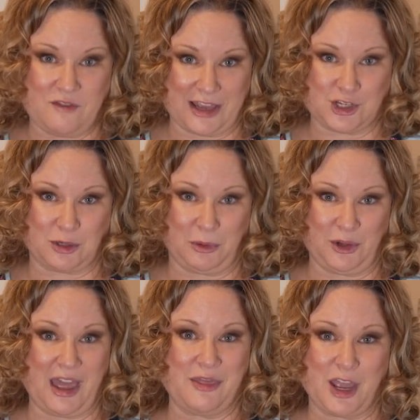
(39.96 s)

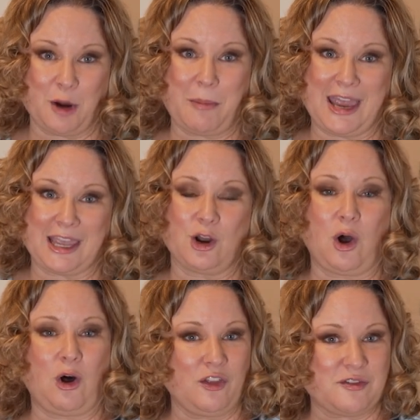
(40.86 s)
vegetable and thereby get
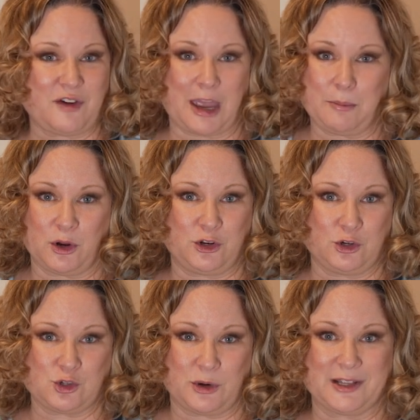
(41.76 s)
all the fiber and
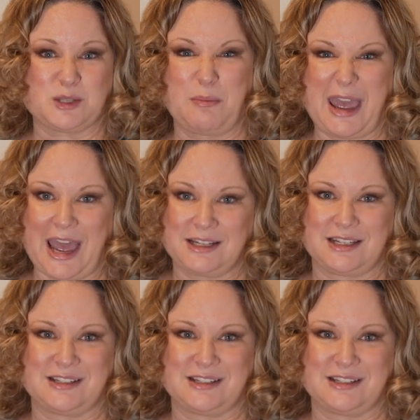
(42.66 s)
nutrients packed